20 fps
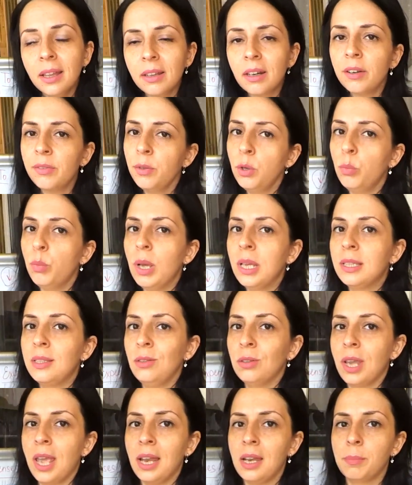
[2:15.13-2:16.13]
there are a few
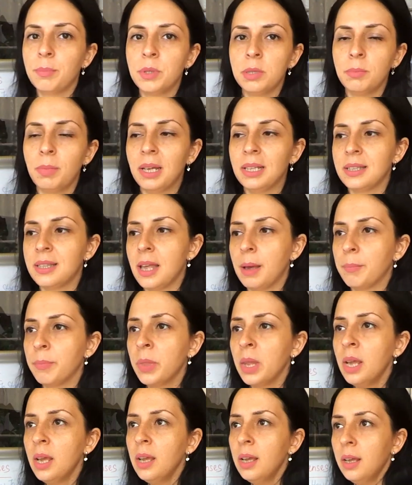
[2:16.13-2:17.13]
ways you can optimize
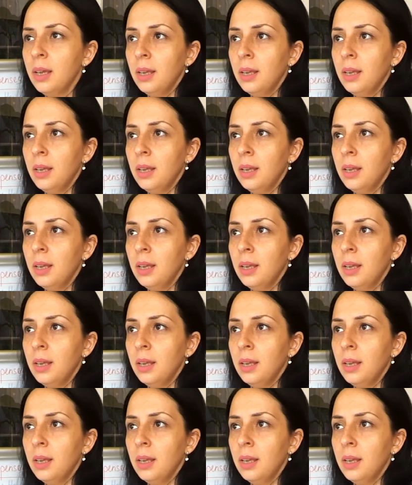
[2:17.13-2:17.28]
them.